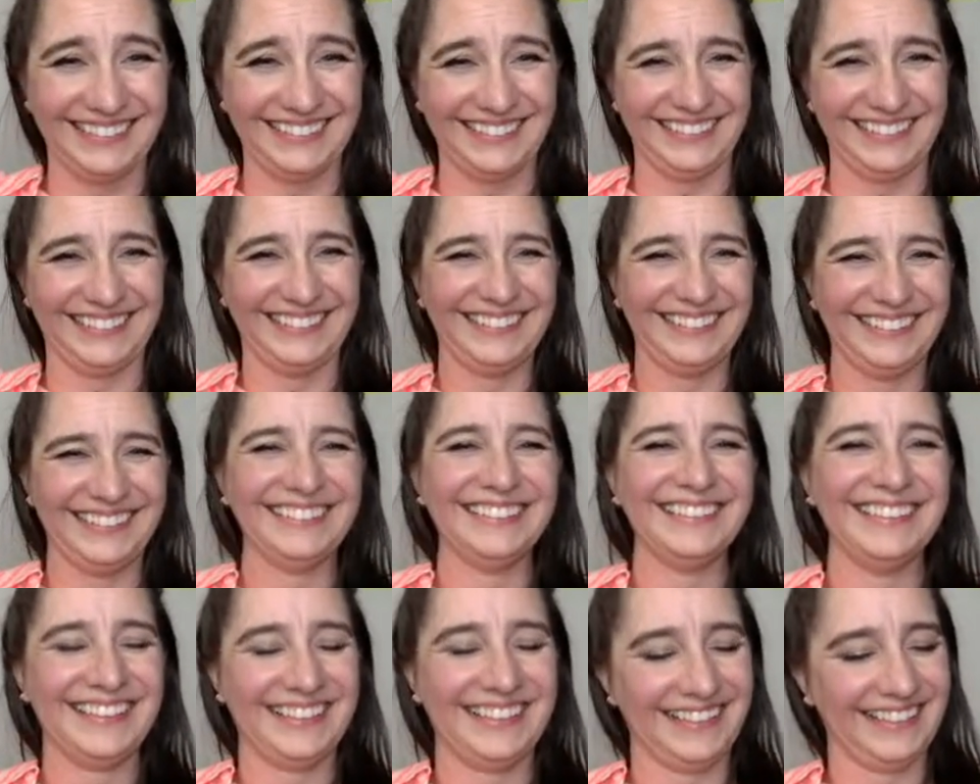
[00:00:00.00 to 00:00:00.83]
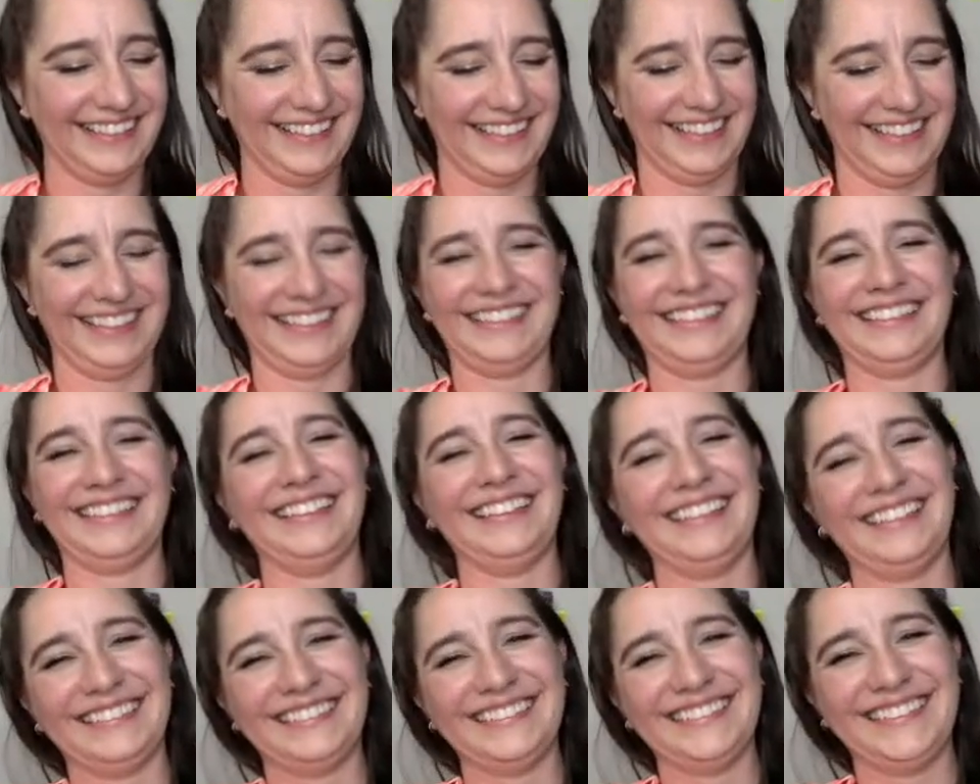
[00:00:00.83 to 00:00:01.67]

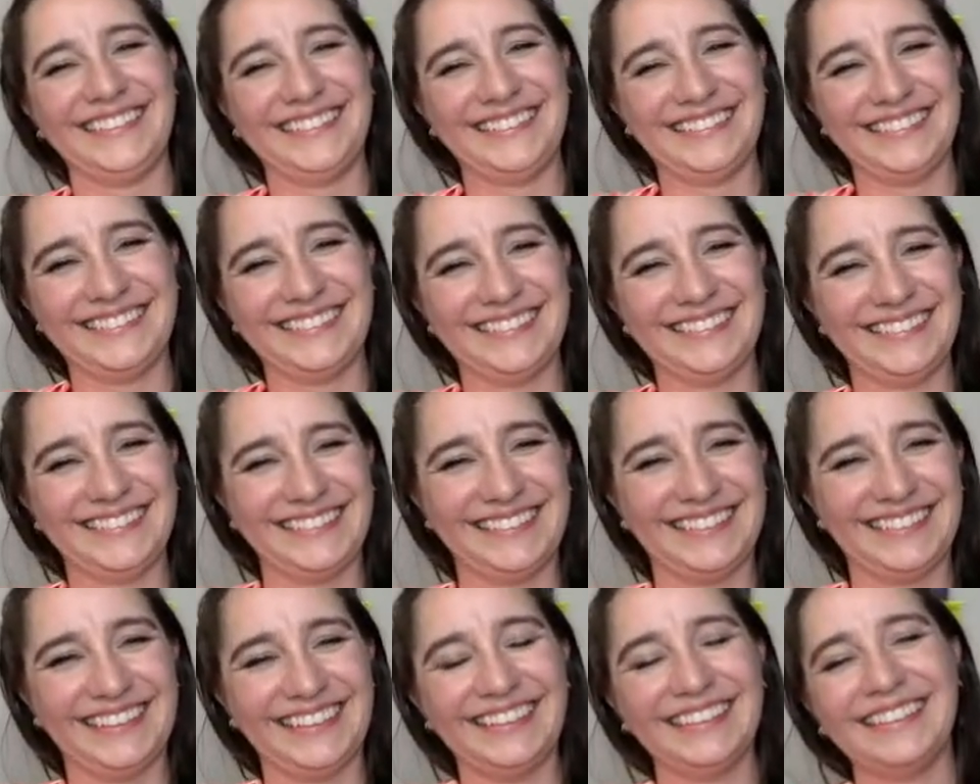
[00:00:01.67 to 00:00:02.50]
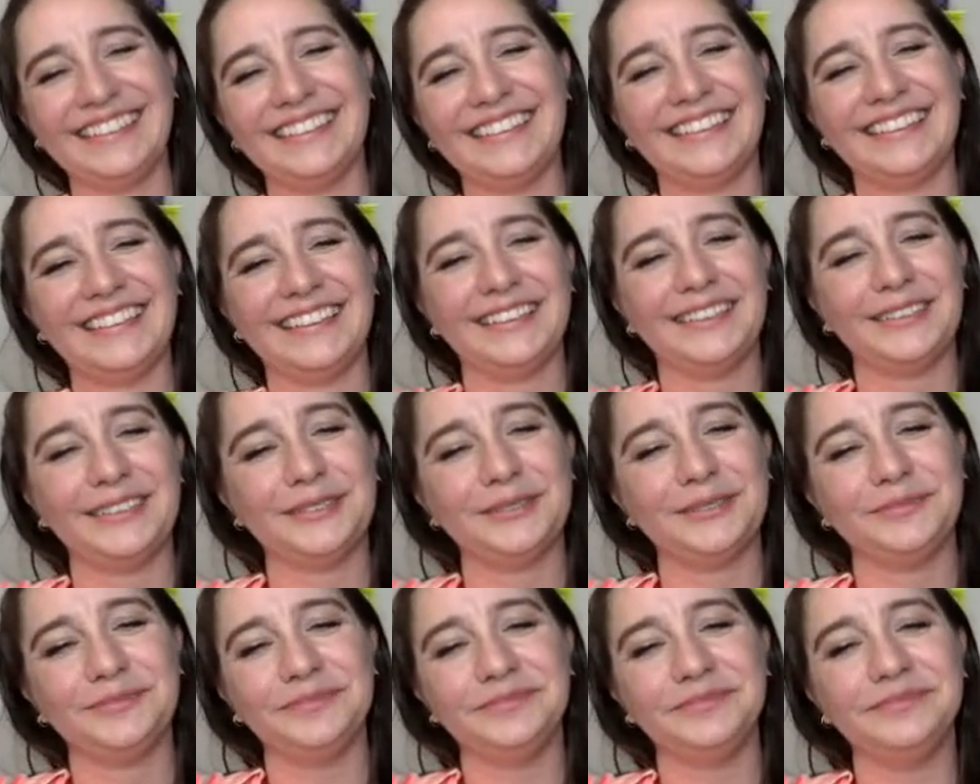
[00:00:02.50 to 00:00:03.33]

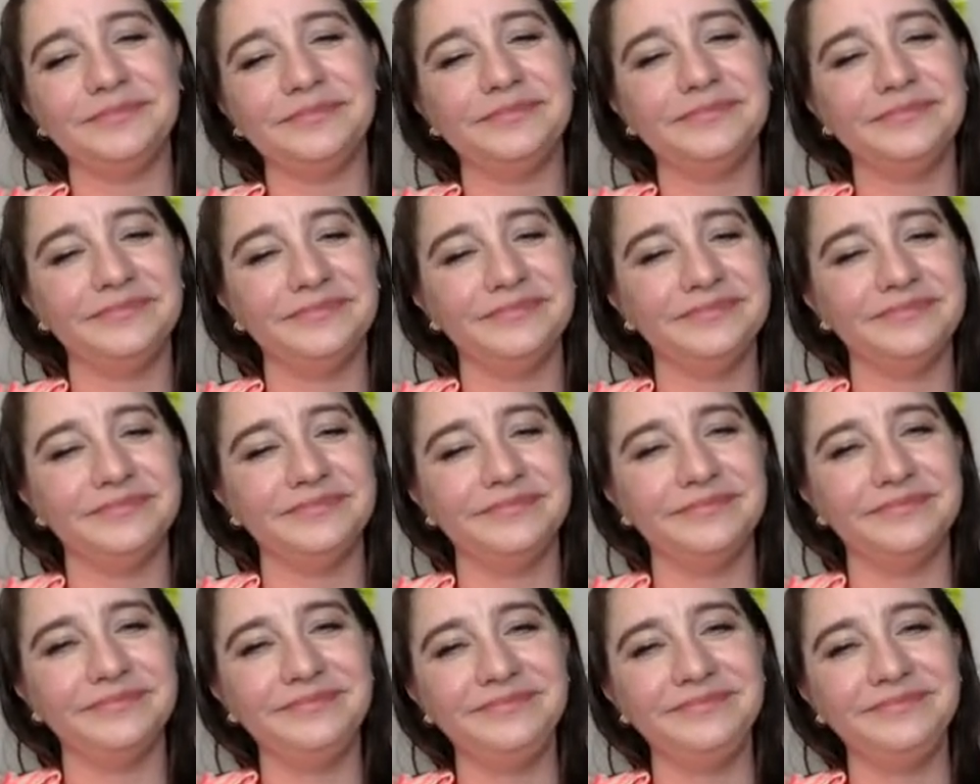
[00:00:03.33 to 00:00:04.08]
[no speech]